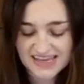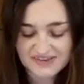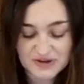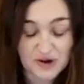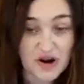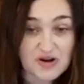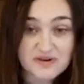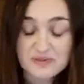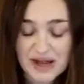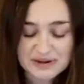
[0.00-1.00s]
if you are
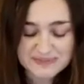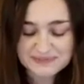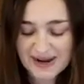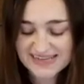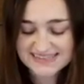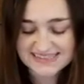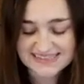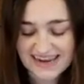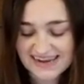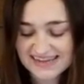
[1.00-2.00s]
overwhelmed by a
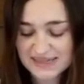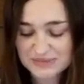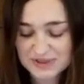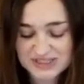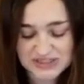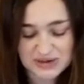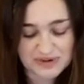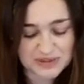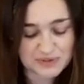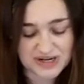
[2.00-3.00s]
society that puts so
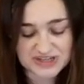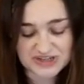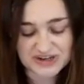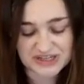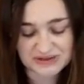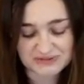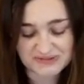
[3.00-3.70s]
much pressure on you